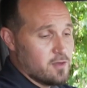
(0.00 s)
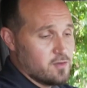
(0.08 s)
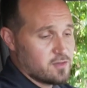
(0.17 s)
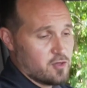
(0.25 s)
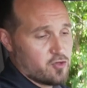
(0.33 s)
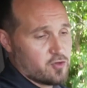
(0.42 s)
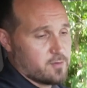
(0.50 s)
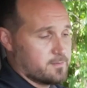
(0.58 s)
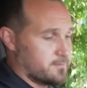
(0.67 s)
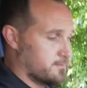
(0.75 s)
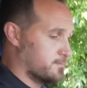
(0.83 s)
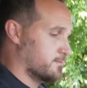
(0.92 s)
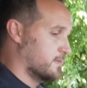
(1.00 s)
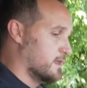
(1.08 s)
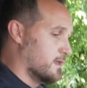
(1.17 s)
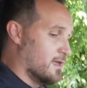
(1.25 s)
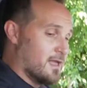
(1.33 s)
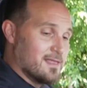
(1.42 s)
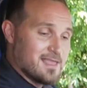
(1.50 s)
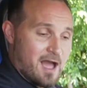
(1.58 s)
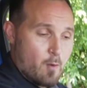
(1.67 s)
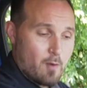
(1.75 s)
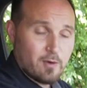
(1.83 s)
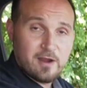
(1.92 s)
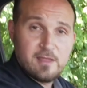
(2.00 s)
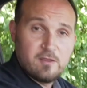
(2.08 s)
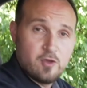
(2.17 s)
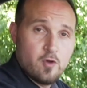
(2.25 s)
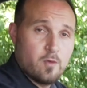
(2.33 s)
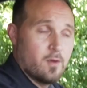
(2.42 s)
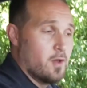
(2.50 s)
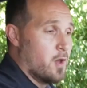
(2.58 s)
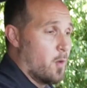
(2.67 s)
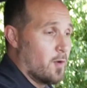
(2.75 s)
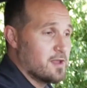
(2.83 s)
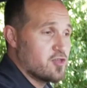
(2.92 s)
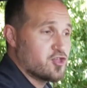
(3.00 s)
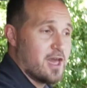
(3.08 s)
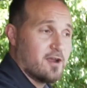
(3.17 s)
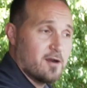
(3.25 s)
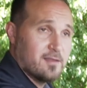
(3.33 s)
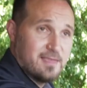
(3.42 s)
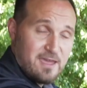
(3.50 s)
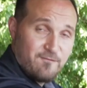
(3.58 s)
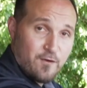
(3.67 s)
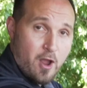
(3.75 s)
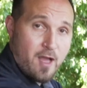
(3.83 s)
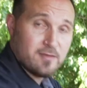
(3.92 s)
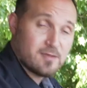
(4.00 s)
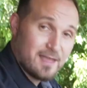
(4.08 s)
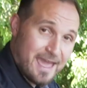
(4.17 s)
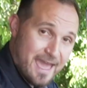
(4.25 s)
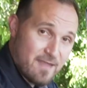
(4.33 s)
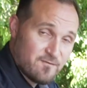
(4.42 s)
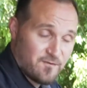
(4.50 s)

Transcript: usage. Now what we're going to do, we're going to check our defrost and